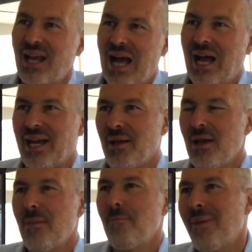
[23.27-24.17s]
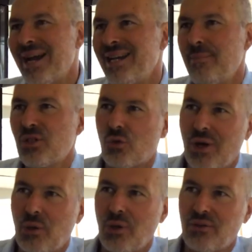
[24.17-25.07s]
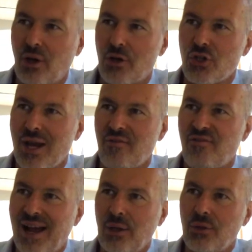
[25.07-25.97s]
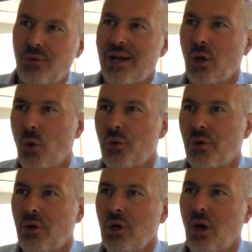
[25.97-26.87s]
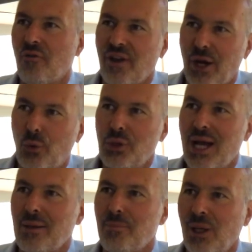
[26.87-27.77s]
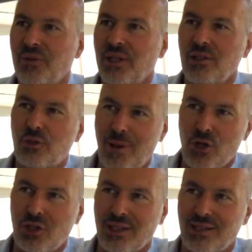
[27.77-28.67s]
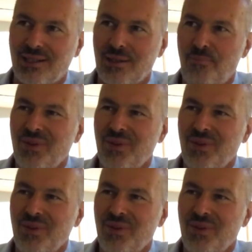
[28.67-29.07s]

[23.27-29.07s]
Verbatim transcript: Hi, my name is Gregoire, founder and owner of Aeroyacht Multihull Specialists.